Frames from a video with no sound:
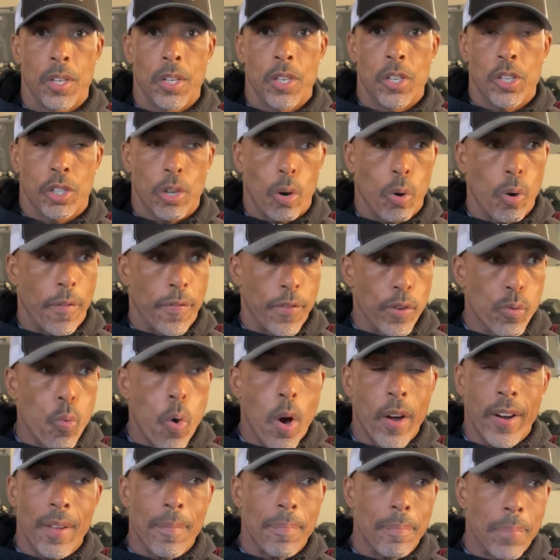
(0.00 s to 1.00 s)
So if you
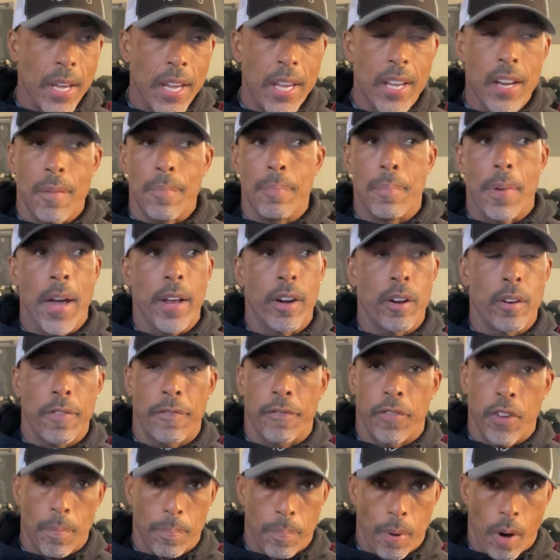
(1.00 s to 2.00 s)
want to be a better
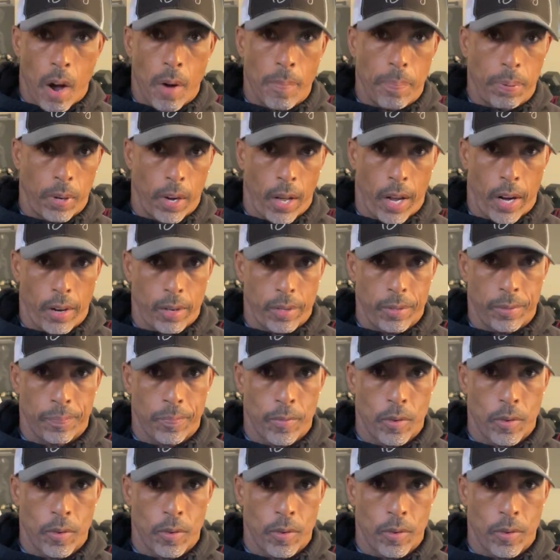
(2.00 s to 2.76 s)
football player